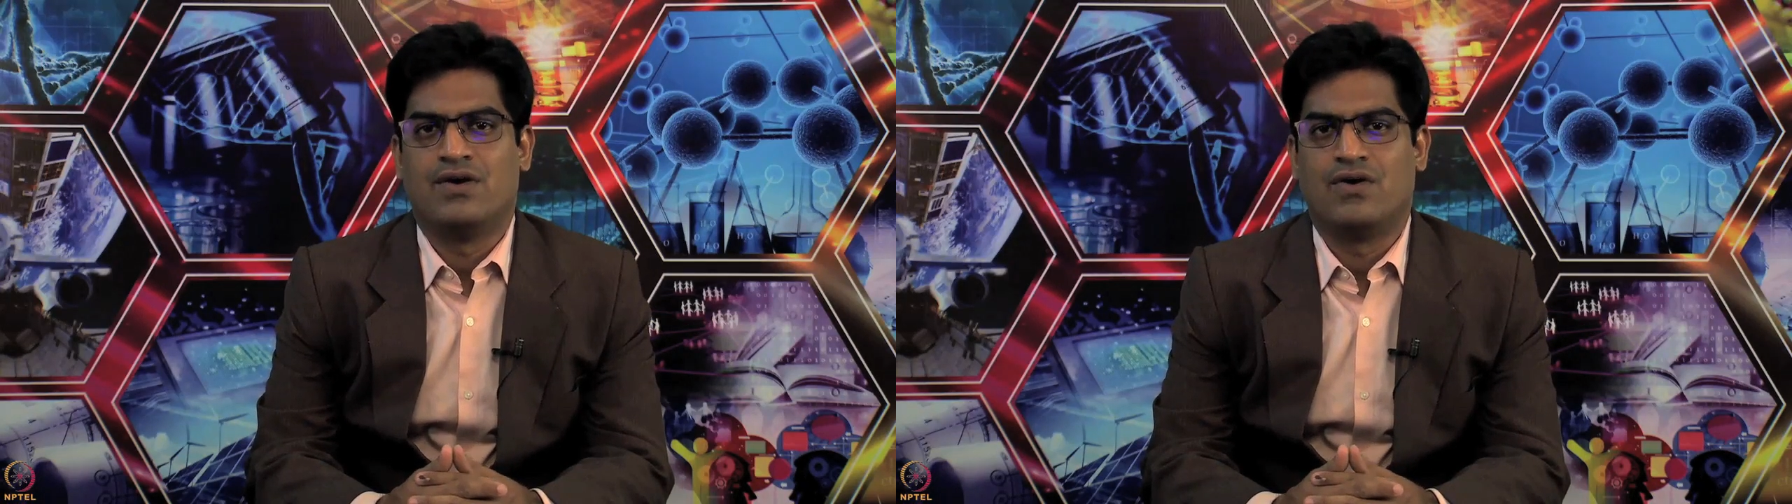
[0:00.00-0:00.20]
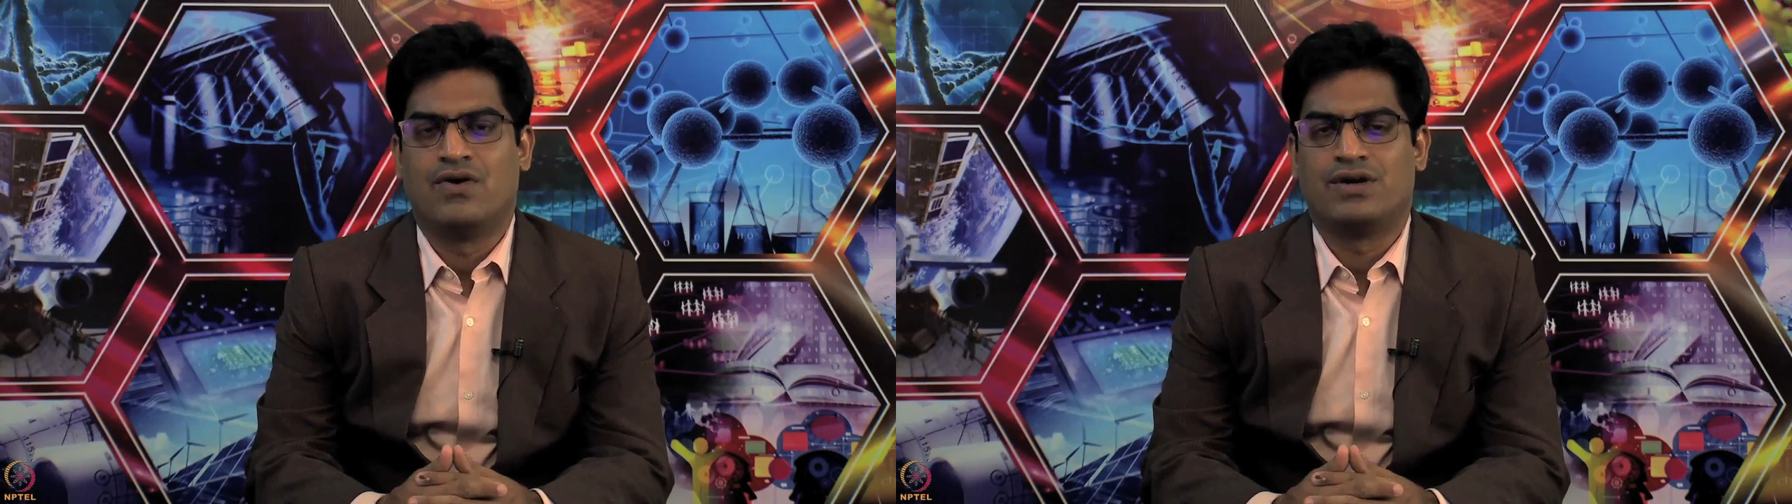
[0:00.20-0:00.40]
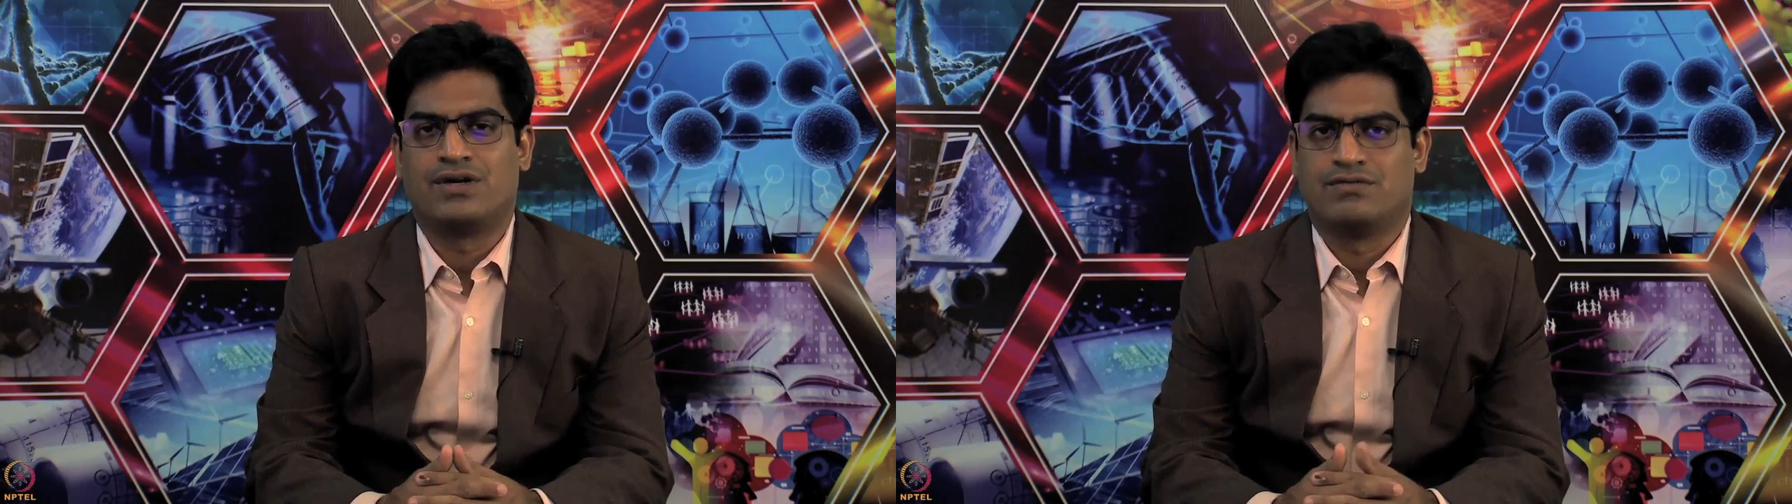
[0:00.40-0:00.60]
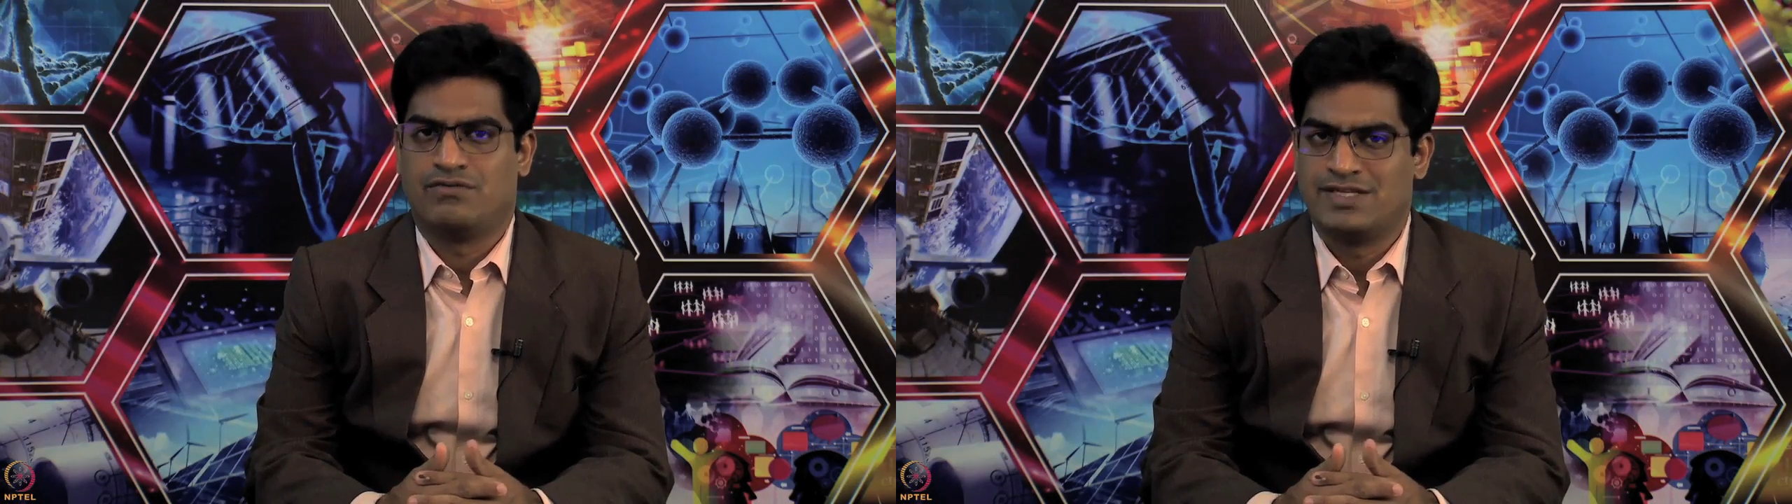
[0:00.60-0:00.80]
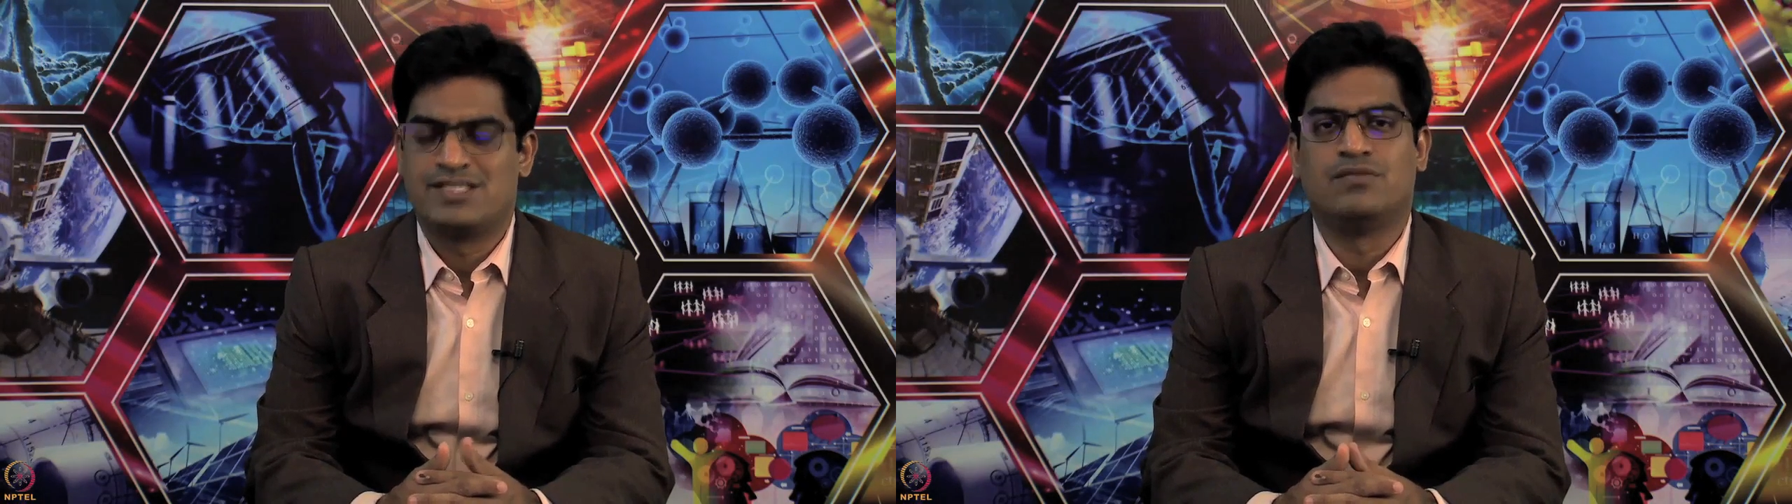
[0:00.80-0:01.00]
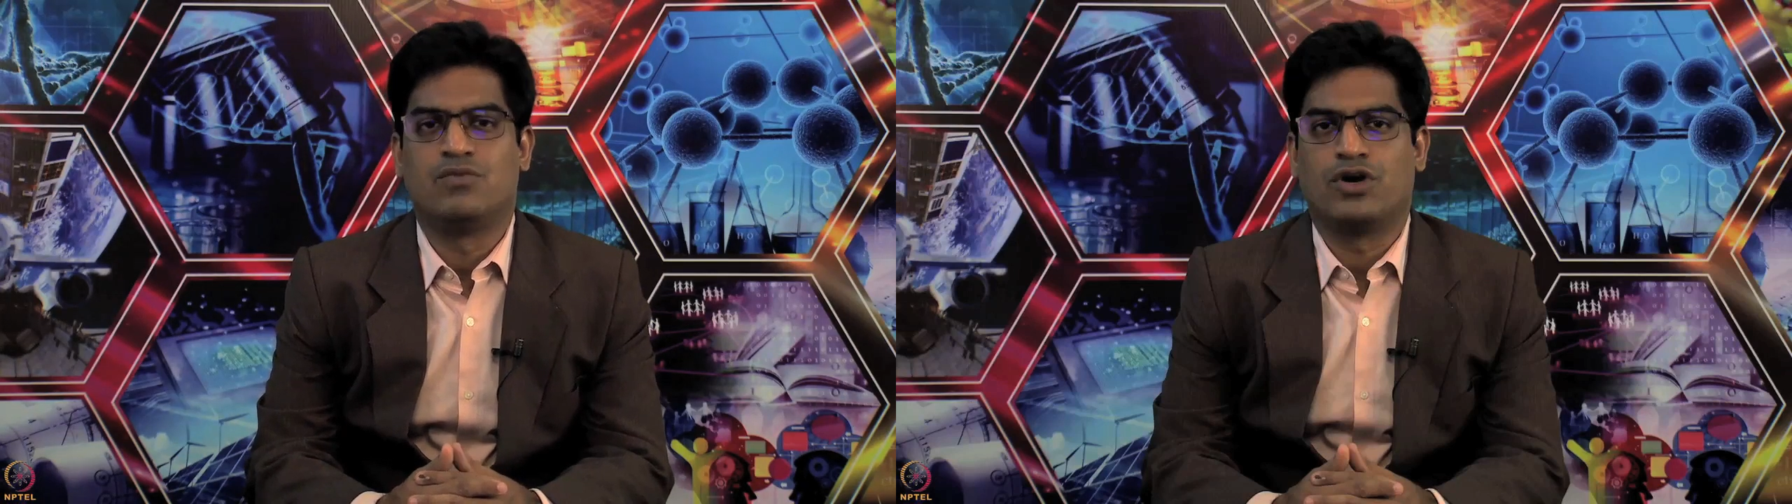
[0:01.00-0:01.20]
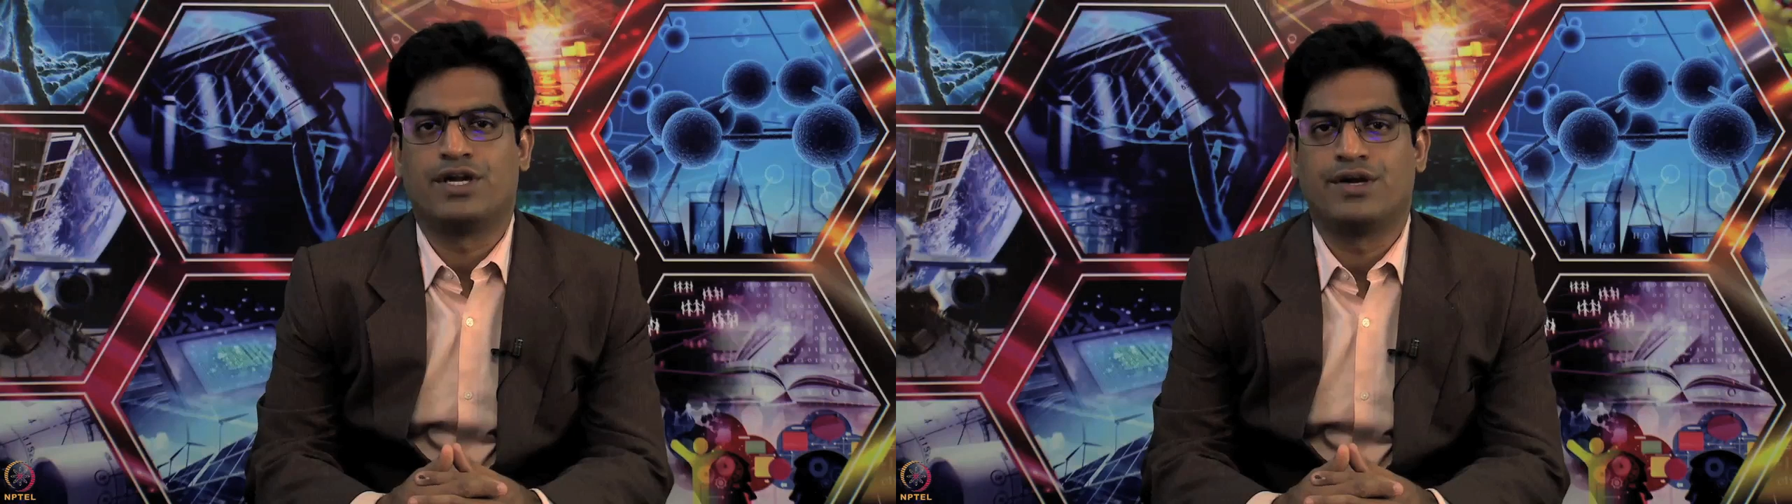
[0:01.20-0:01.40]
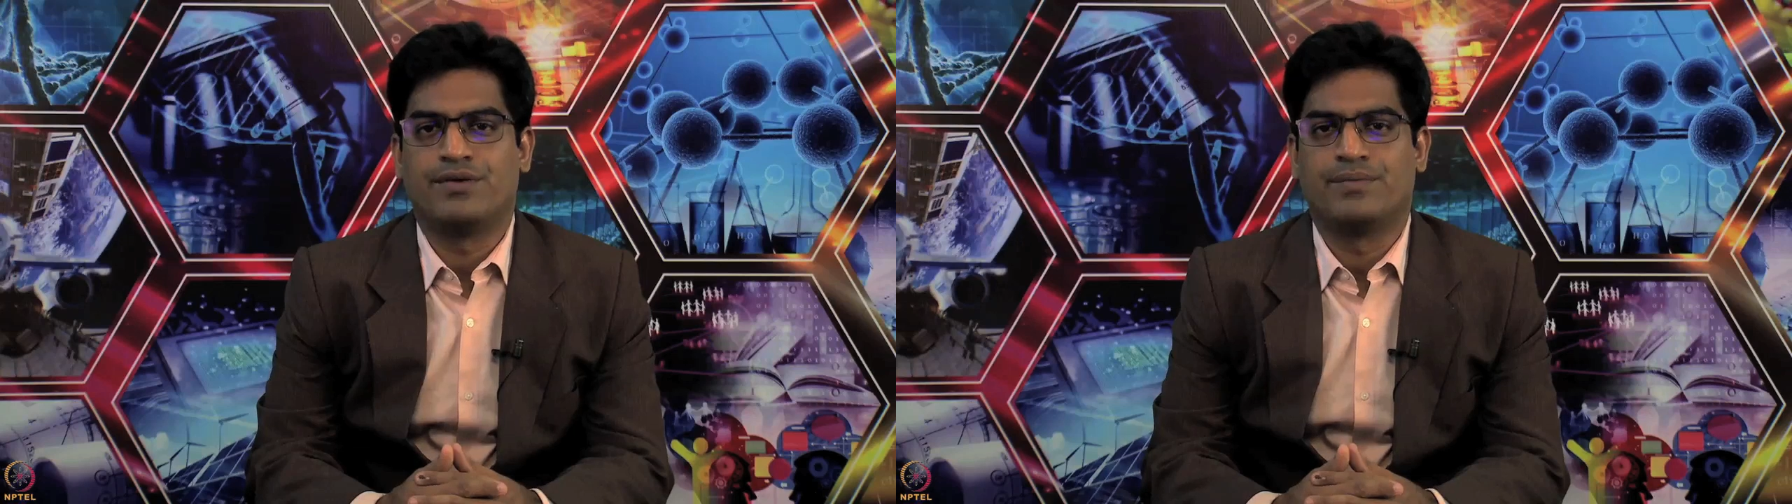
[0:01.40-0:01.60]
or western
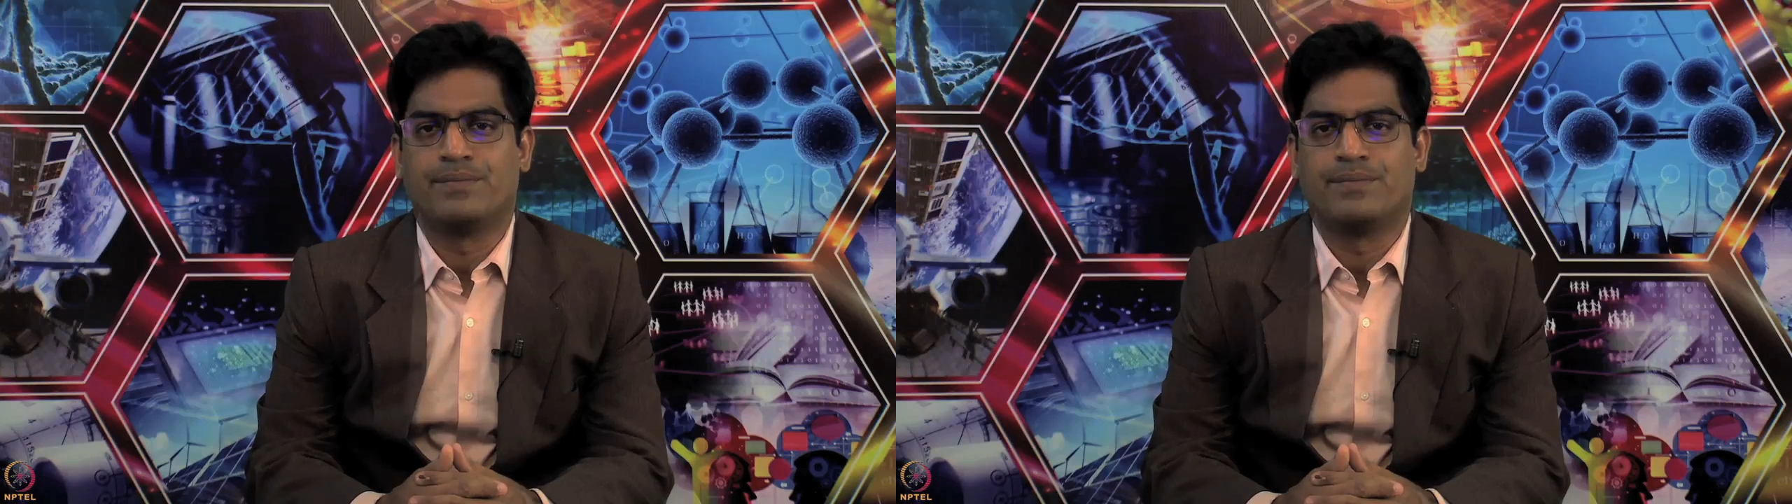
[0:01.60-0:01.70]
blotting.